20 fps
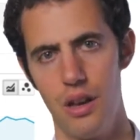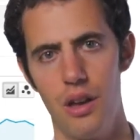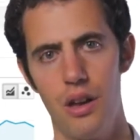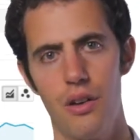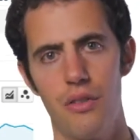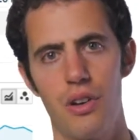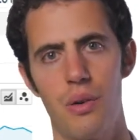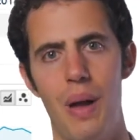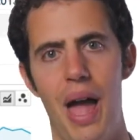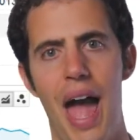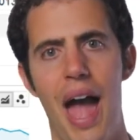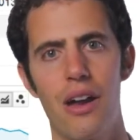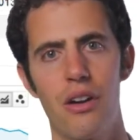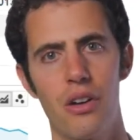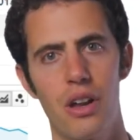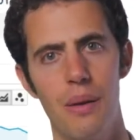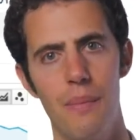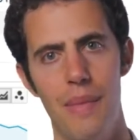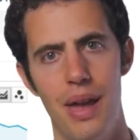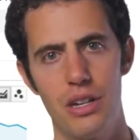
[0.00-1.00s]
from
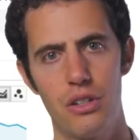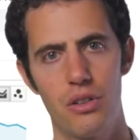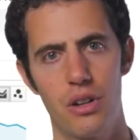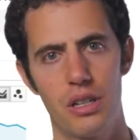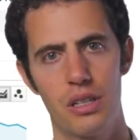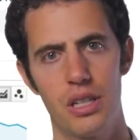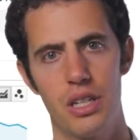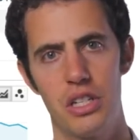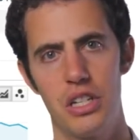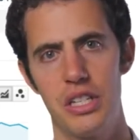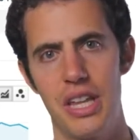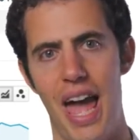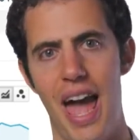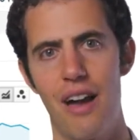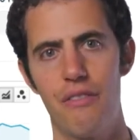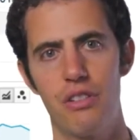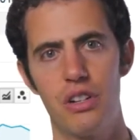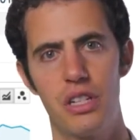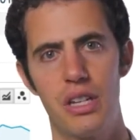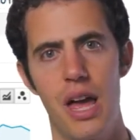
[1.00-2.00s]
aggregate metrics such as
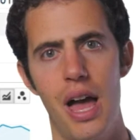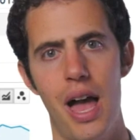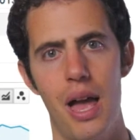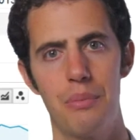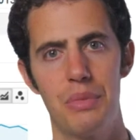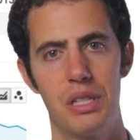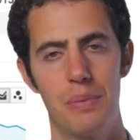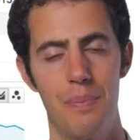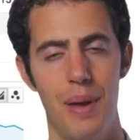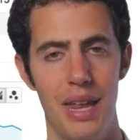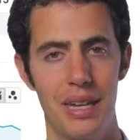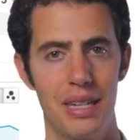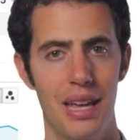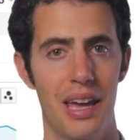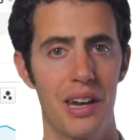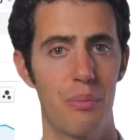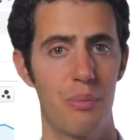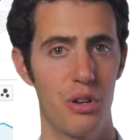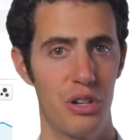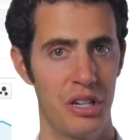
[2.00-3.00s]
average time spent on
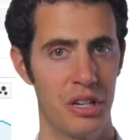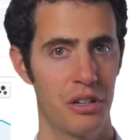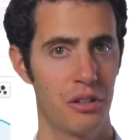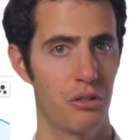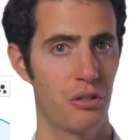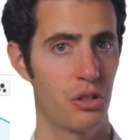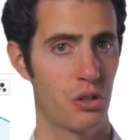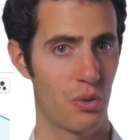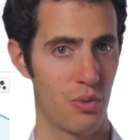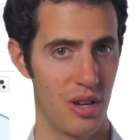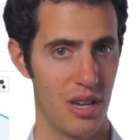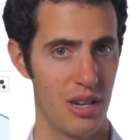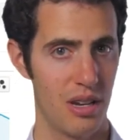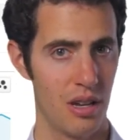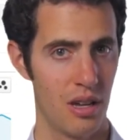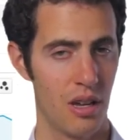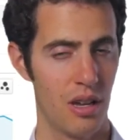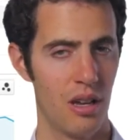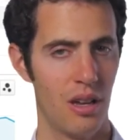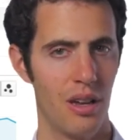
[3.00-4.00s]
a particular screen,
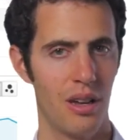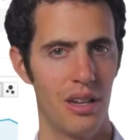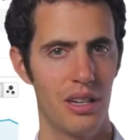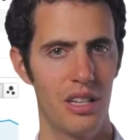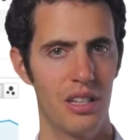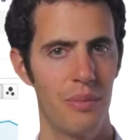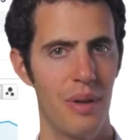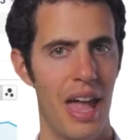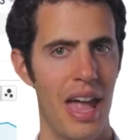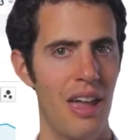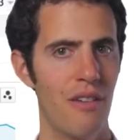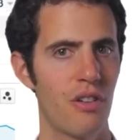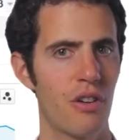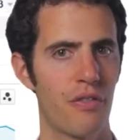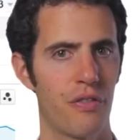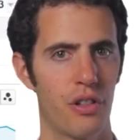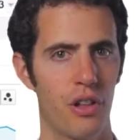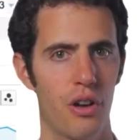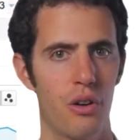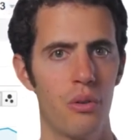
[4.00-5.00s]
to the behavior
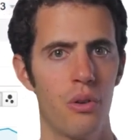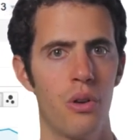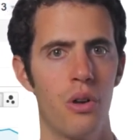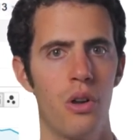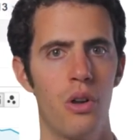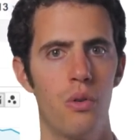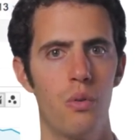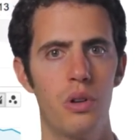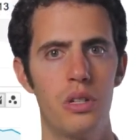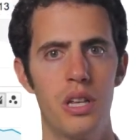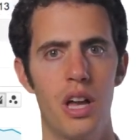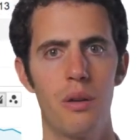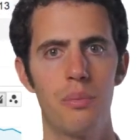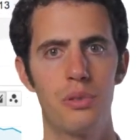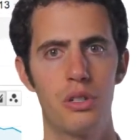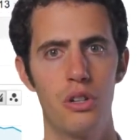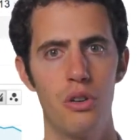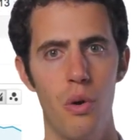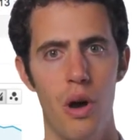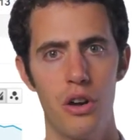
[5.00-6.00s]
flow, which
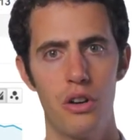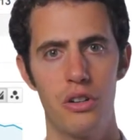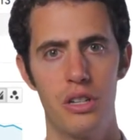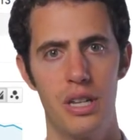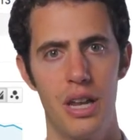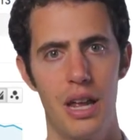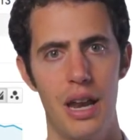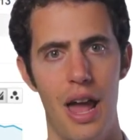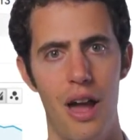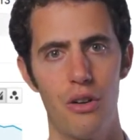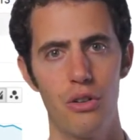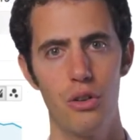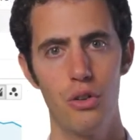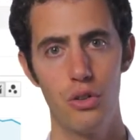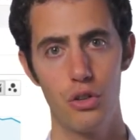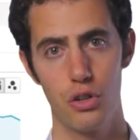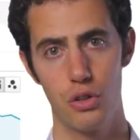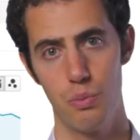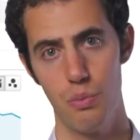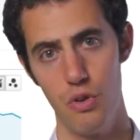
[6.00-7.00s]
helps you understand how
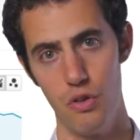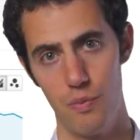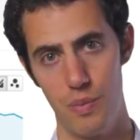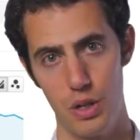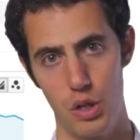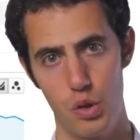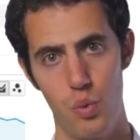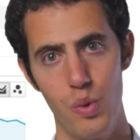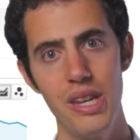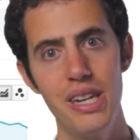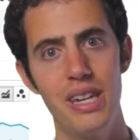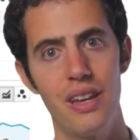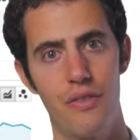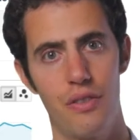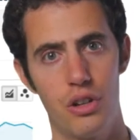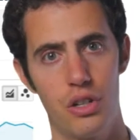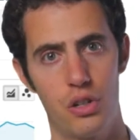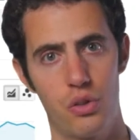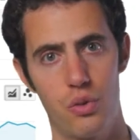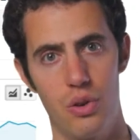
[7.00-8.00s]
users move between
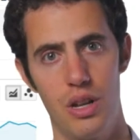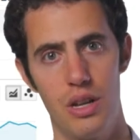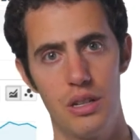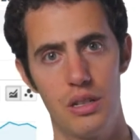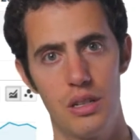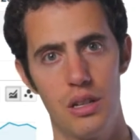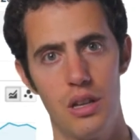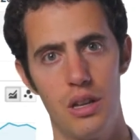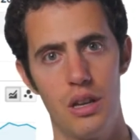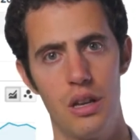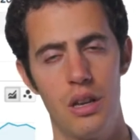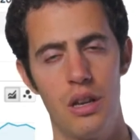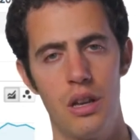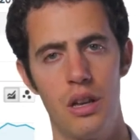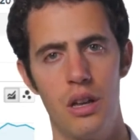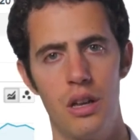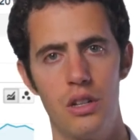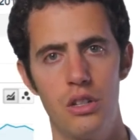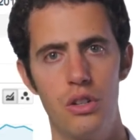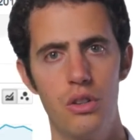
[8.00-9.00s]
different screens,
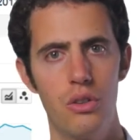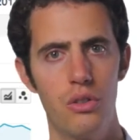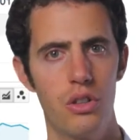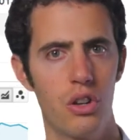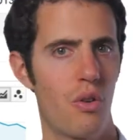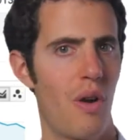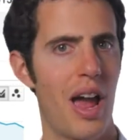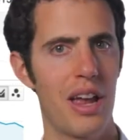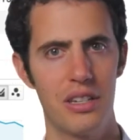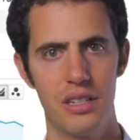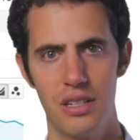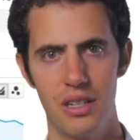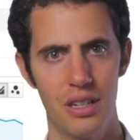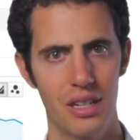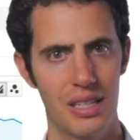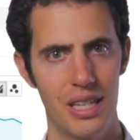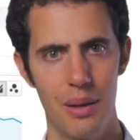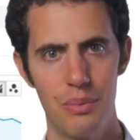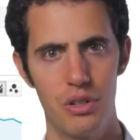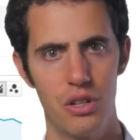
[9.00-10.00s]
to the crashes and
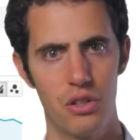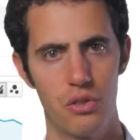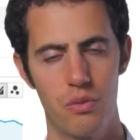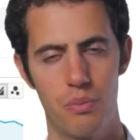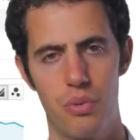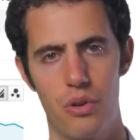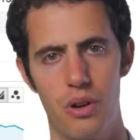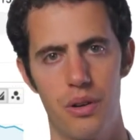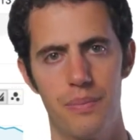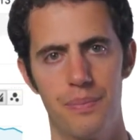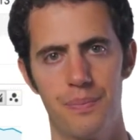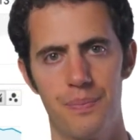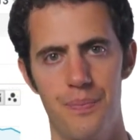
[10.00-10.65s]
exceptions report.